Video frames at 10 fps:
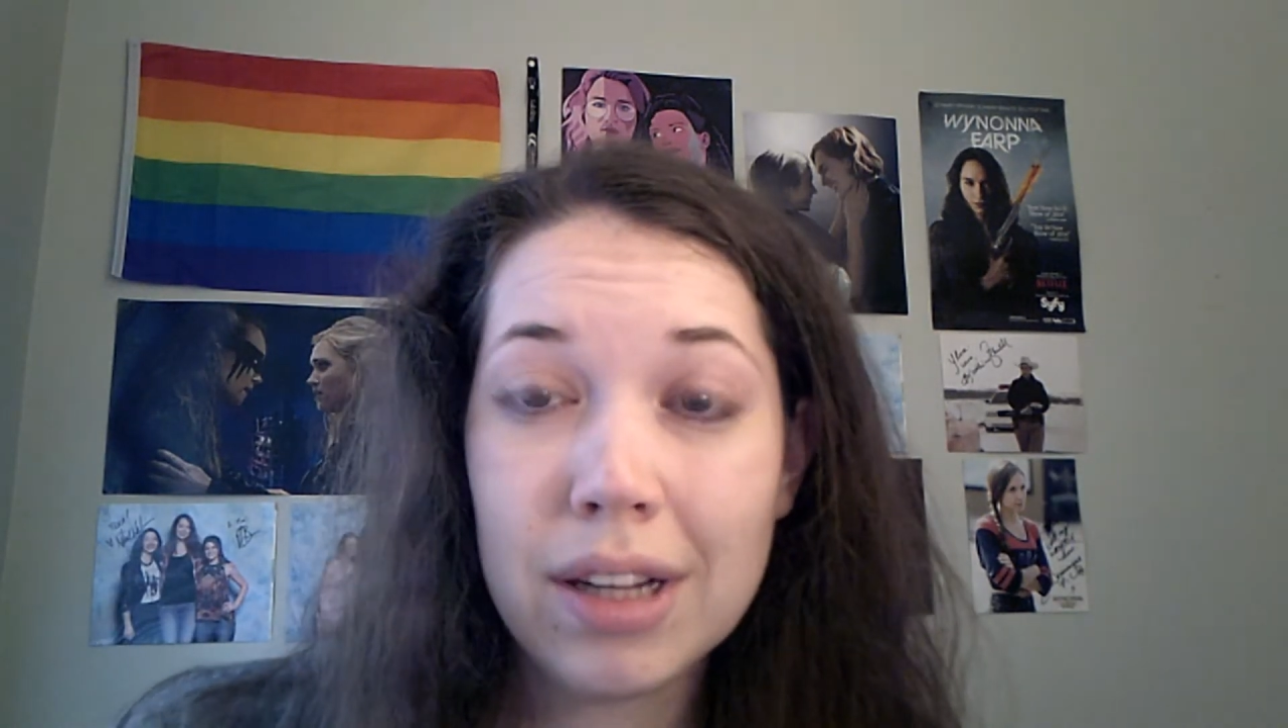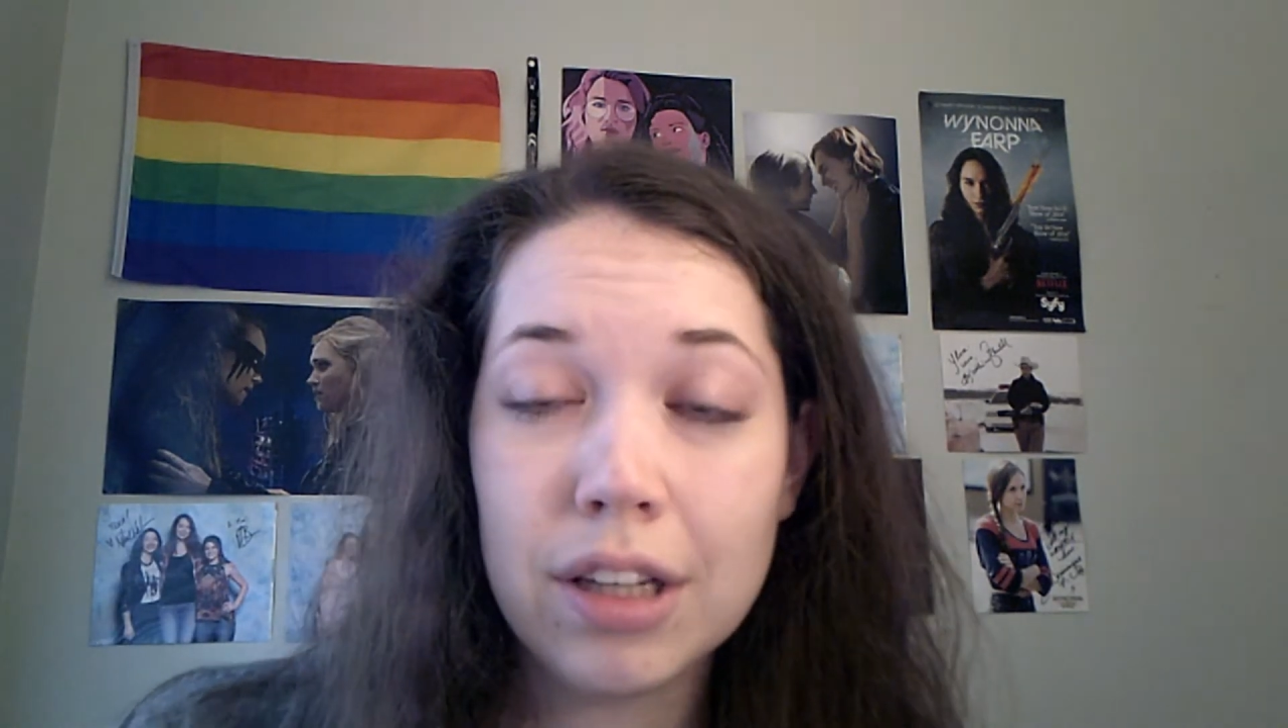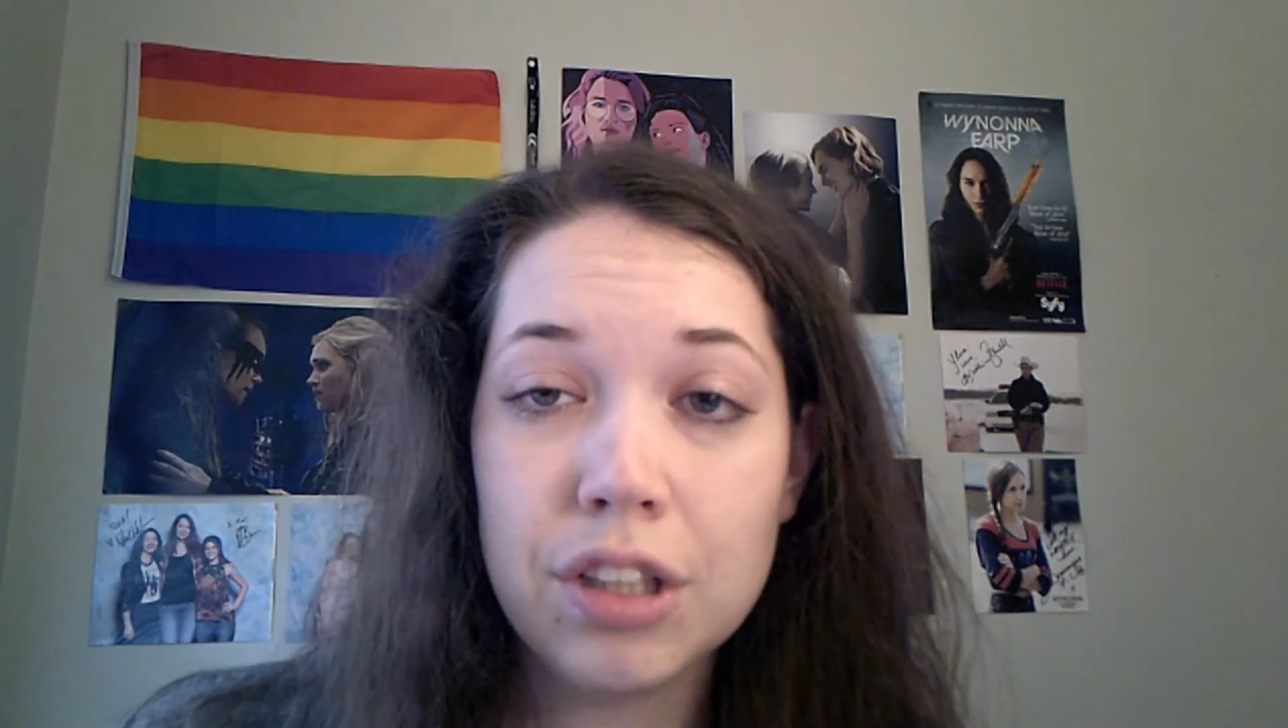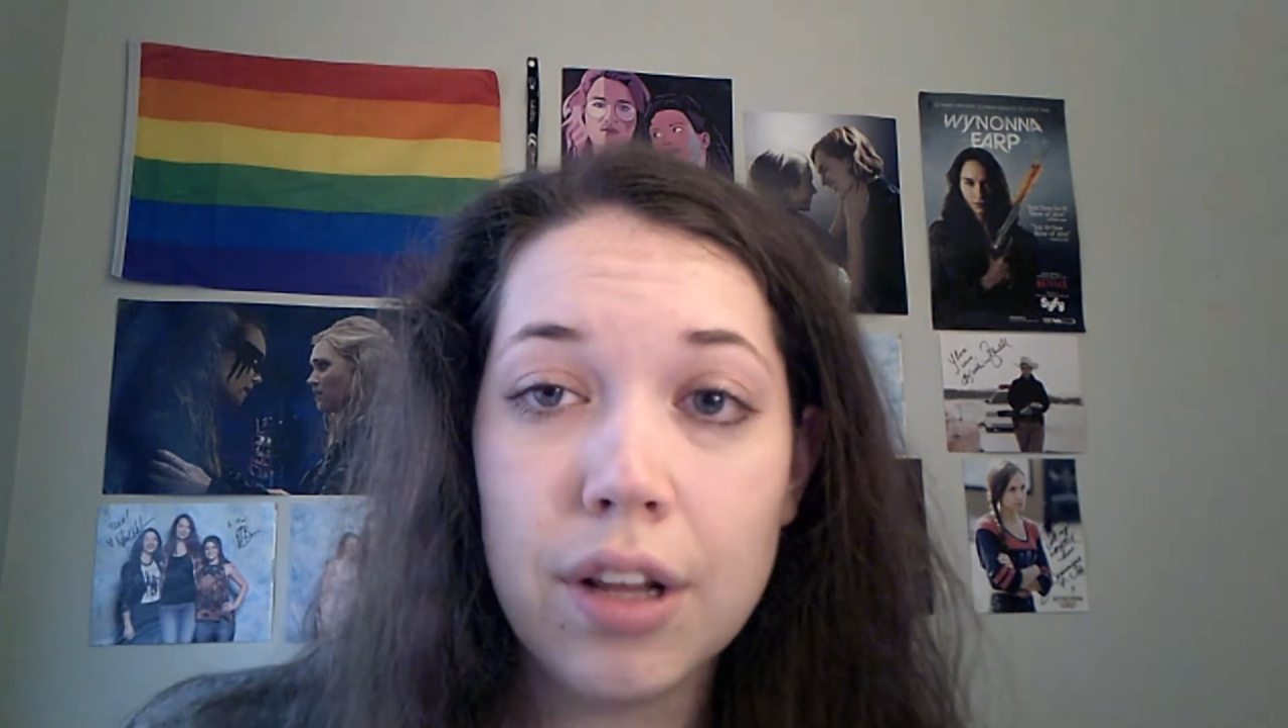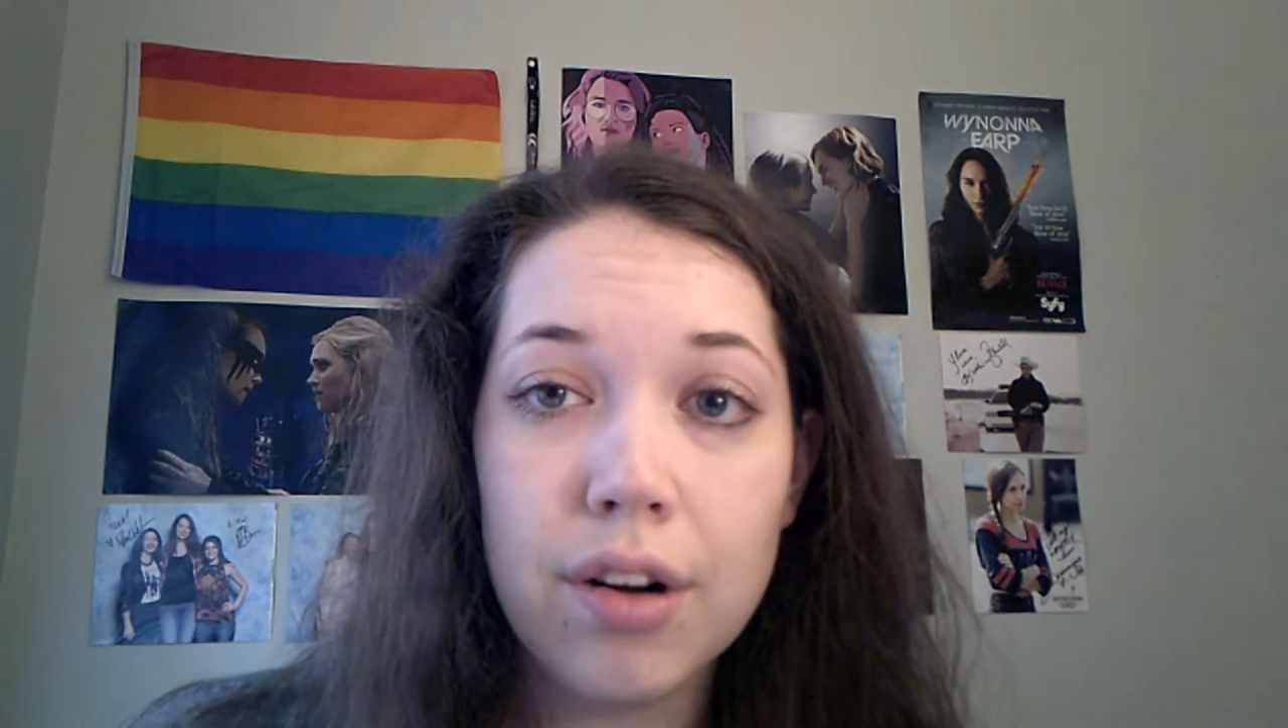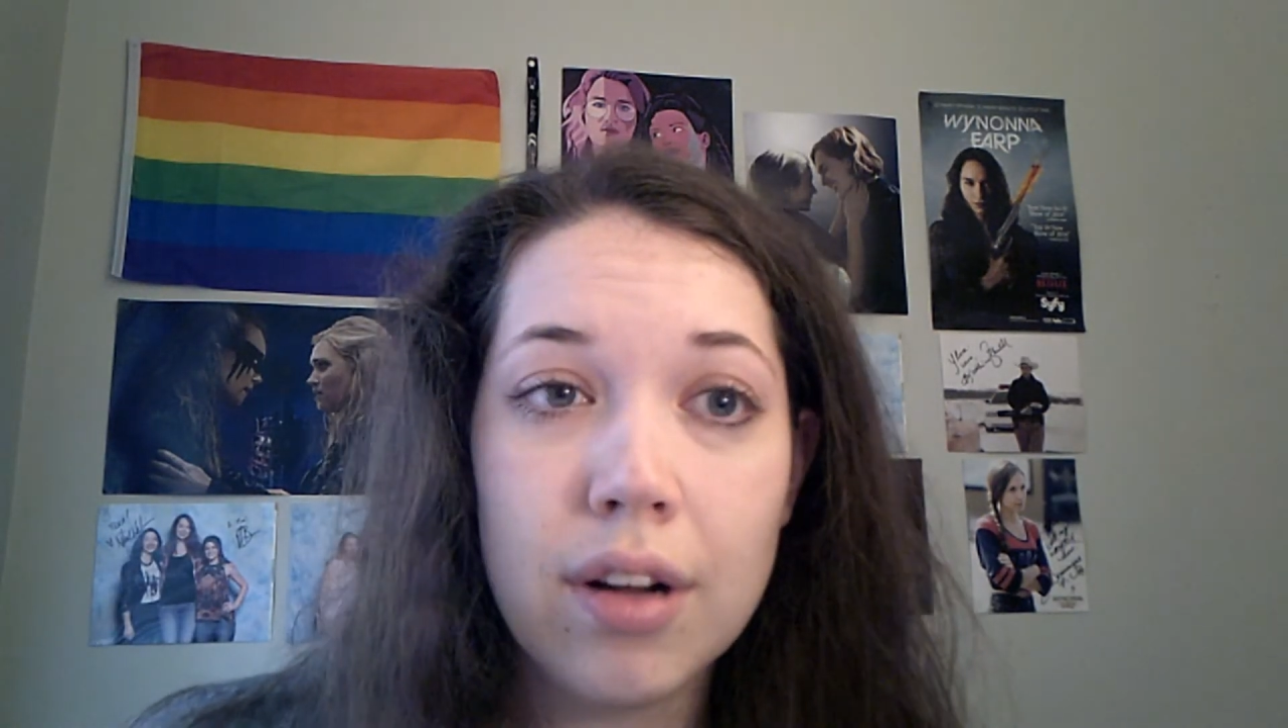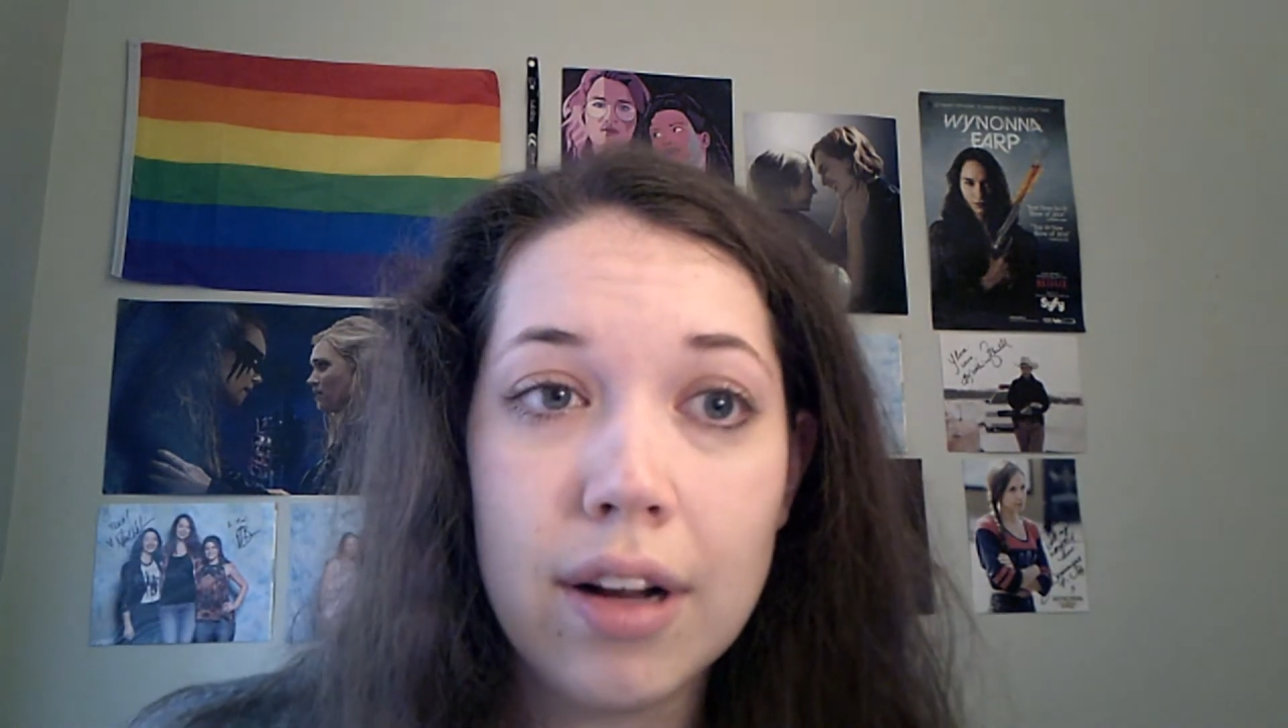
each other.